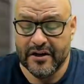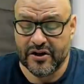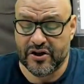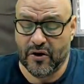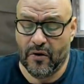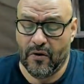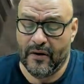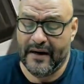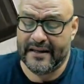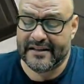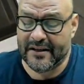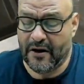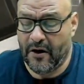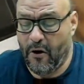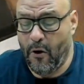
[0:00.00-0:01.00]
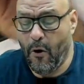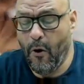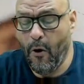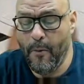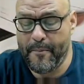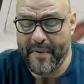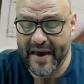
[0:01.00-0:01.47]
So it's a
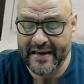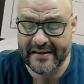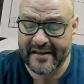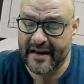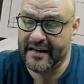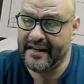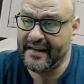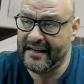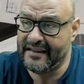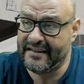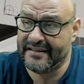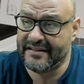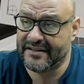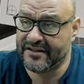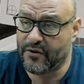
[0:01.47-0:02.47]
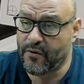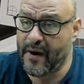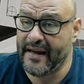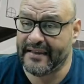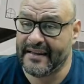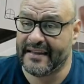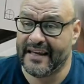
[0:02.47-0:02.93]
whole base on it, and this is
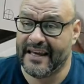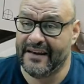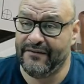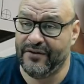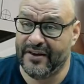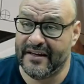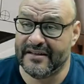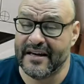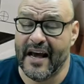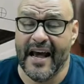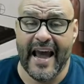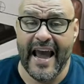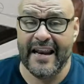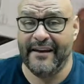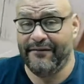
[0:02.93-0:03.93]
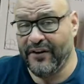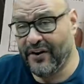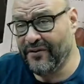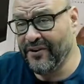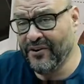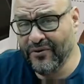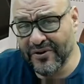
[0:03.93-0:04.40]
great that they give you this. And if you
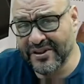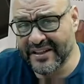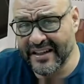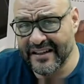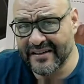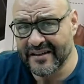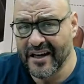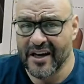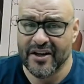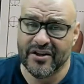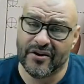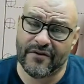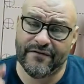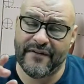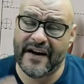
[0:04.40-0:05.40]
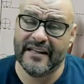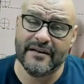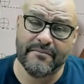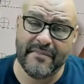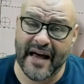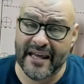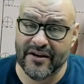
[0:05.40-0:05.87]
could lose this, you could find the
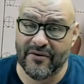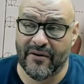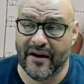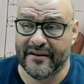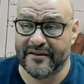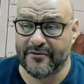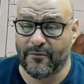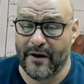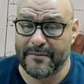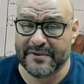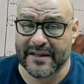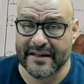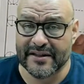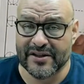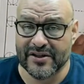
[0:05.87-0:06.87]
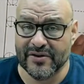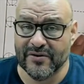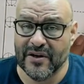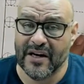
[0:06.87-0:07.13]
manual on their website too,